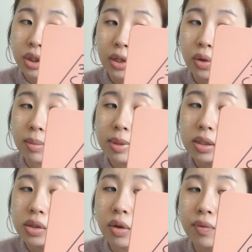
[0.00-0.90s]
enormous
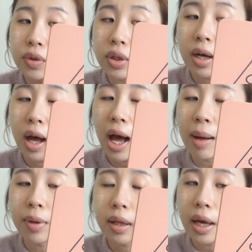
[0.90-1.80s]
doe food
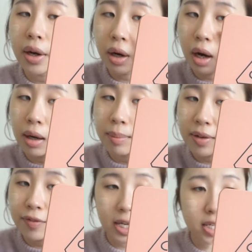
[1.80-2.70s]
applicator on
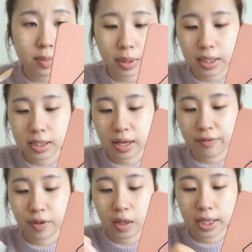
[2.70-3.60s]
my face because I
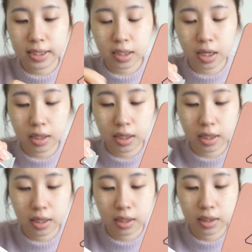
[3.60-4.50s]
feel like it's
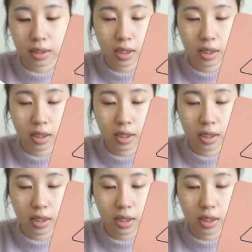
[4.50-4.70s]
gonna